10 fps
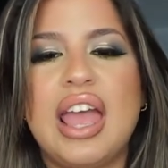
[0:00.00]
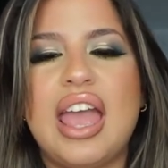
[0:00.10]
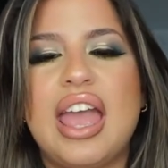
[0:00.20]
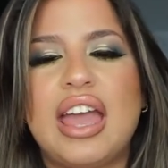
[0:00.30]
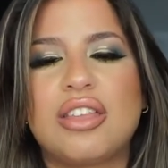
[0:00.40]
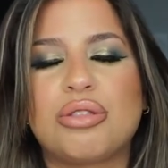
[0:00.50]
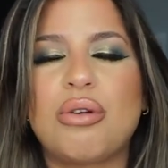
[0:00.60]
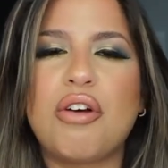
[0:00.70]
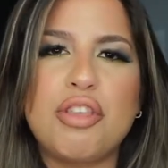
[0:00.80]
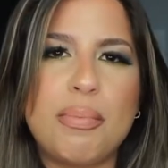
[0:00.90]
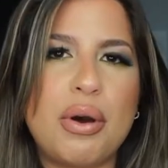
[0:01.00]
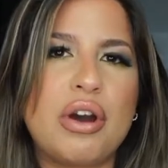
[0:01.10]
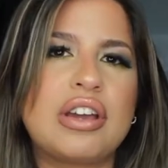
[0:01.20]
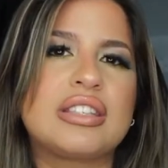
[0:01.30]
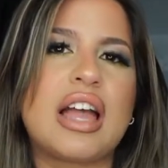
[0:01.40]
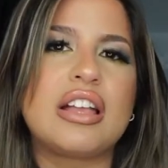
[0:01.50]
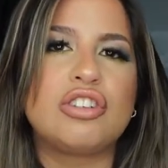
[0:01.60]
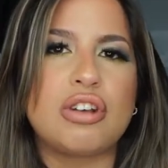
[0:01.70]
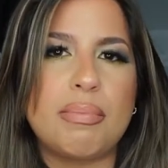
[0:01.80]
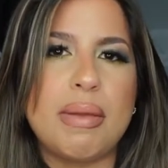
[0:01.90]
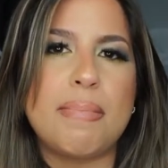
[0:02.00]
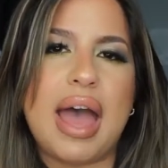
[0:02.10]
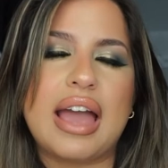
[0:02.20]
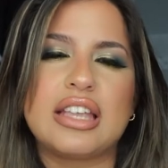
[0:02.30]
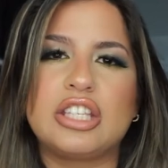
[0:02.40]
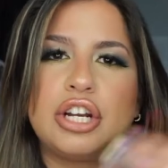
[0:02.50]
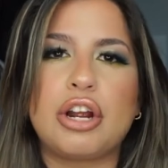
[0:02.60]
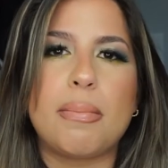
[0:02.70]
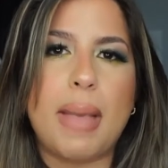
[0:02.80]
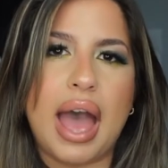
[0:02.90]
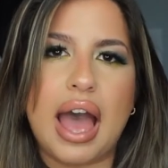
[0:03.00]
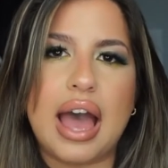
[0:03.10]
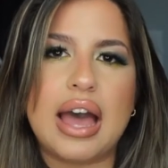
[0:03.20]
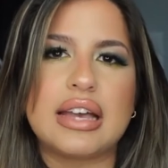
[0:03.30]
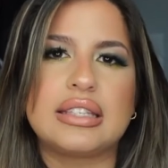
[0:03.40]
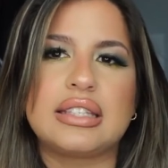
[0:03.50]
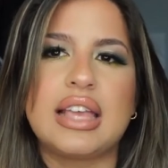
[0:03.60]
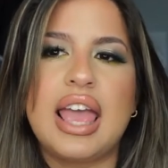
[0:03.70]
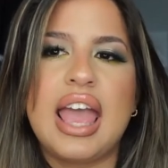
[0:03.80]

and throughout the book it's kind of jumping back into her past